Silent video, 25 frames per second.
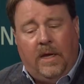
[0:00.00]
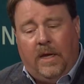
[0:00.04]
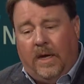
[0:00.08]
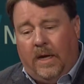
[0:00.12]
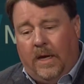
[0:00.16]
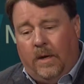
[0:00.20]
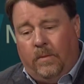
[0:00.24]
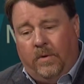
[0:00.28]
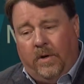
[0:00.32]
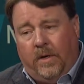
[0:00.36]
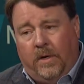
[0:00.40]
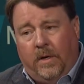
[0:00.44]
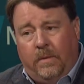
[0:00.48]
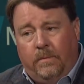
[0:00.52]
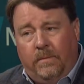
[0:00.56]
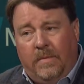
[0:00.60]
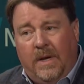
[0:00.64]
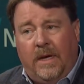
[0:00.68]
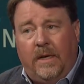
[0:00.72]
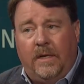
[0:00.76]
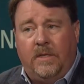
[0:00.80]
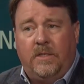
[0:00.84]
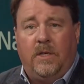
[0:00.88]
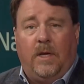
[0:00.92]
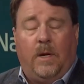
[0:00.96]
And we're going to
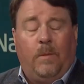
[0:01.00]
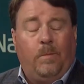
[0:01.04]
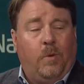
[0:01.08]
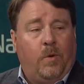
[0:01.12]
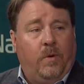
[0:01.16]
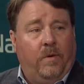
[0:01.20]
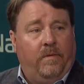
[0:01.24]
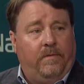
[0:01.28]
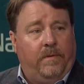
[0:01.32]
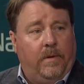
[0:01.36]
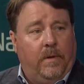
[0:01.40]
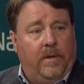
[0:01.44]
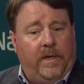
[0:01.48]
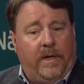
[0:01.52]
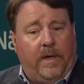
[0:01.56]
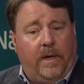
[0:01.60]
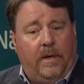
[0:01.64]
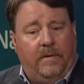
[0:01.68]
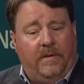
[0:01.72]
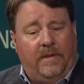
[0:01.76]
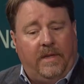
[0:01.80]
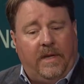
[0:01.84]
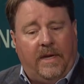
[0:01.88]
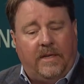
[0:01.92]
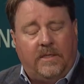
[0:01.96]
manage that
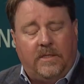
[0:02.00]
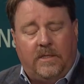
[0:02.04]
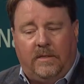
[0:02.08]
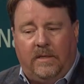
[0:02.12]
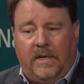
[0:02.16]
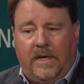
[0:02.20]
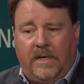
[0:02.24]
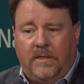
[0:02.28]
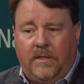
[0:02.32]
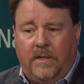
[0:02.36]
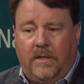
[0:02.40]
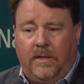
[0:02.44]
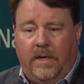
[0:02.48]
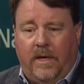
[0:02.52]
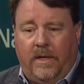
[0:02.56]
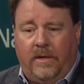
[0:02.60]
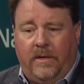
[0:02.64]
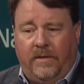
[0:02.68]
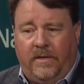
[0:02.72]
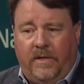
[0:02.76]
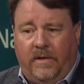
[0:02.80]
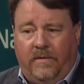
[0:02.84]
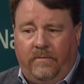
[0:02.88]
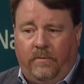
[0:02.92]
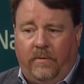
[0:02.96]
portfolio. And that's another
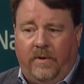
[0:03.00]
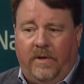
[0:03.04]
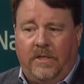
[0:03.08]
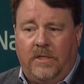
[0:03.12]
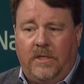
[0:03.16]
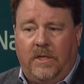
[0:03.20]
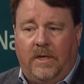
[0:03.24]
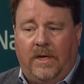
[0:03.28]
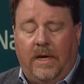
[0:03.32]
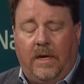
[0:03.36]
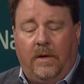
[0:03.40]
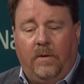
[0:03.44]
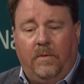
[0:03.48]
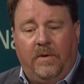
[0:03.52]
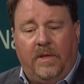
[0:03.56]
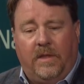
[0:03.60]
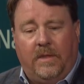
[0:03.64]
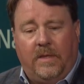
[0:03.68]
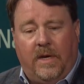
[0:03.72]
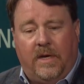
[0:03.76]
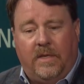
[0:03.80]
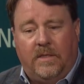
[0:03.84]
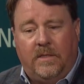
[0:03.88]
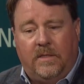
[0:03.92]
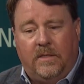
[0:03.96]
differentiator with
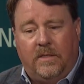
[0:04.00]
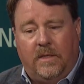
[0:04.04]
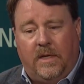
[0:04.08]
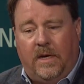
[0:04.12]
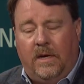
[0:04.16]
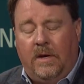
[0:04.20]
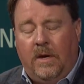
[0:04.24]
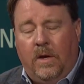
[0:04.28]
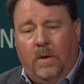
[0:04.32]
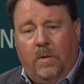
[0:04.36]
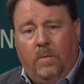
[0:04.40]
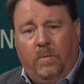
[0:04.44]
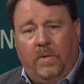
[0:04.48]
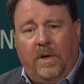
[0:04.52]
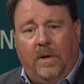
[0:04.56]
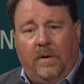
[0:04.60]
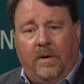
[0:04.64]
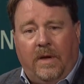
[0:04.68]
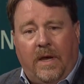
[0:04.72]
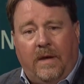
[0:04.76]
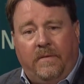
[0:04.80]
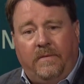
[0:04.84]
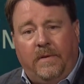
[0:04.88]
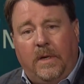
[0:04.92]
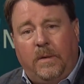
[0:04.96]
us, is that we don't
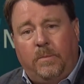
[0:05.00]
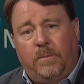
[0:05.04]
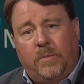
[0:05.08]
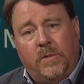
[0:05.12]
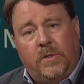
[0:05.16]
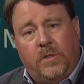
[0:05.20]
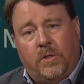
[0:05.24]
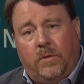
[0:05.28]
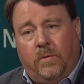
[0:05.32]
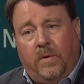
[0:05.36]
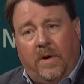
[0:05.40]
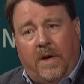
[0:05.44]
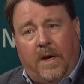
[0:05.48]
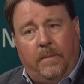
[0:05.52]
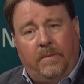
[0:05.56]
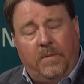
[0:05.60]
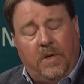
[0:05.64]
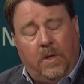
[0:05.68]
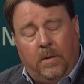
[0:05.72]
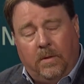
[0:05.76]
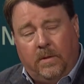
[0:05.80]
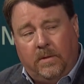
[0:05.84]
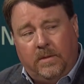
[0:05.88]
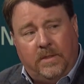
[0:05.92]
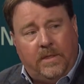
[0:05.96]
have any prescribed
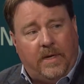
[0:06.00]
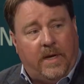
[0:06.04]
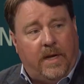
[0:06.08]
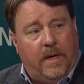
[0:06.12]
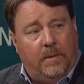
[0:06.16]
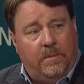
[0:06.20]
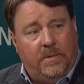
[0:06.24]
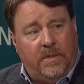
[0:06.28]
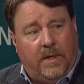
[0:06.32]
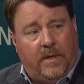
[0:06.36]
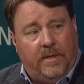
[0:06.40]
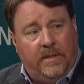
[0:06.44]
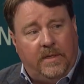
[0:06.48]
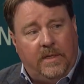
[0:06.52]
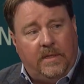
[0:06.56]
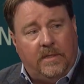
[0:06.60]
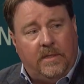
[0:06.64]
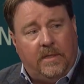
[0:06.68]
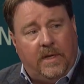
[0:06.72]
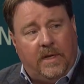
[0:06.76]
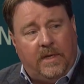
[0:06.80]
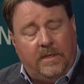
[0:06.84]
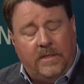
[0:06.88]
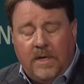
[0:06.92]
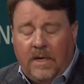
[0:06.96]
hold times on these
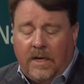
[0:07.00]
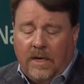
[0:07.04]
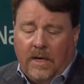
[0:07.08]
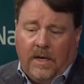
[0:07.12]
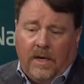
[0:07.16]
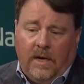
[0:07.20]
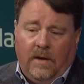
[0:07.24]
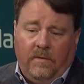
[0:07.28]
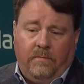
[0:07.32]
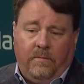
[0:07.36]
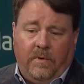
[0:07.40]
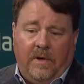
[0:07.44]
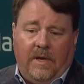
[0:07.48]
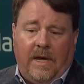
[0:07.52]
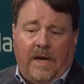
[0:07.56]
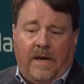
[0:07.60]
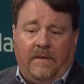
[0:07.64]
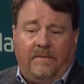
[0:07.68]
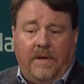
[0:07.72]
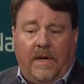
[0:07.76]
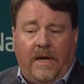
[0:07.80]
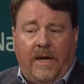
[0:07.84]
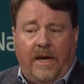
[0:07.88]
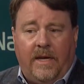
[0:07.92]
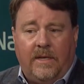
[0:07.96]
things. If we
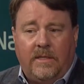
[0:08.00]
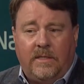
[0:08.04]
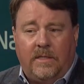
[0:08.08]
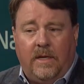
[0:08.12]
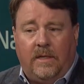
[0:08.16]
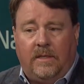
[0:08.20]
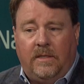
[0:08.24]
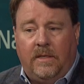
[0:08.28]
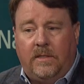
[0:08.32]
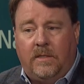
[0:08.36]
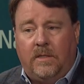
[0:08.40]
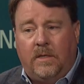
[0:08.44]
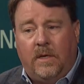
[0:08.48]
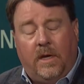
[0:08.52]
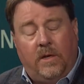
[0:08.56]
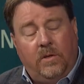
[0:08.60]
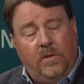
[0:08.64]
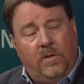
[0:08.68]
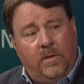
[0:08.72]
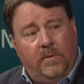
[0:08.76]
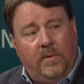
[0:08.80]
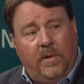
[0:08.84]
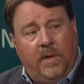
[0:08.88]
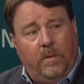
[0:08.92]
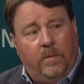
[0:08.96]
have an asset that's not
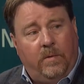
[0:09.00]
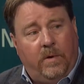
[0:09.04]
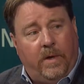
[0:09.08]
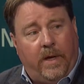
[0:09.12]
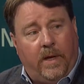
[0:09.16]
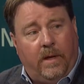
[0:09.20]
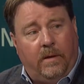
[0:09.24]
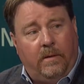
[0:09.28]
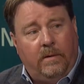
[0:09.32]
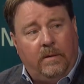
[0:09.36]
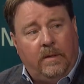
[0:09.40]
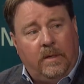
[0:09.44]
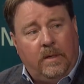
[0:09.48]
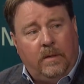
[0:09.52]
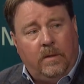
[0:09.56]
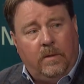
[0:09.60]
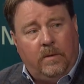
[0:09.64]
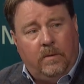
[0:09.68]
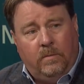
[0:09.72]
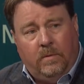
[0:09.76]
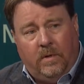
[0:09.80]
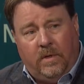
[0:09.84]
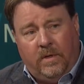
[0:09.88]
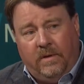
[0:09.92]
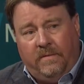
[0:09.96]
doing well,
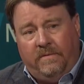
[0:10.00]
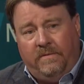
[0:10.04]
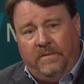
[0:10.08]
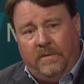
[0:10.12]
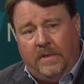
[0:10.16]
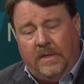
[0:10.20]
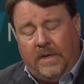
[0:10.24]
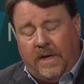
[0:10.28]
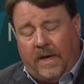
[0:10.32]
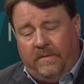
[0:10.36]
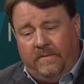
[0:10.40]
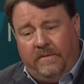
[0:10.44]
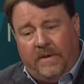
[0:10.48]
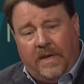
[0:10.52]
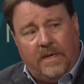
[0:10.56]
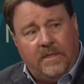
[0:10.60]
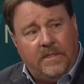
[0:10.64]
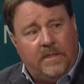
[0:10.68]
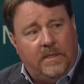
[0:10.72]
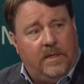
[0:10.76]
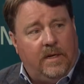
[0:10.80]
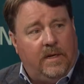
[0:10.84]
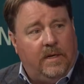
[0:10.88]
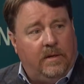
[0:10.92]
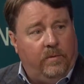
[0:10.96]
we'll
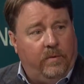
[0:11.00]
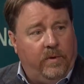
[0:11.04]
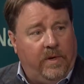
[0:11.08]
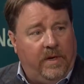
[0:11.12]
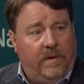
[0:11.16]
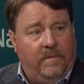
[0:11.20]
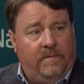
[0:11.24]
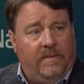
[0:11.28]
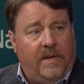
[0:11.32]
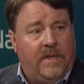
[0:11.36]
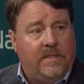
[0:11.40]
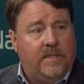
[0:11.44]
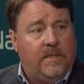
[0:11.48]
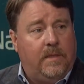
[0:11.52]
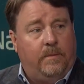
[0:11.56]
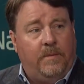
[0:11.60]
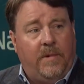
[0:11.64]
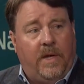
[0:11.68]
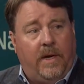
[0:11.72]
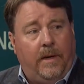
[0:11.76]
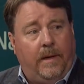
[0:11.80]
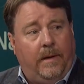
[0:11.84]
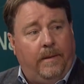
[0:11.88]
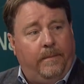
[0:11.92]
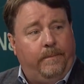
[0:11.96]
divest it and reinvest the
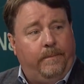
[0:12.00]
money.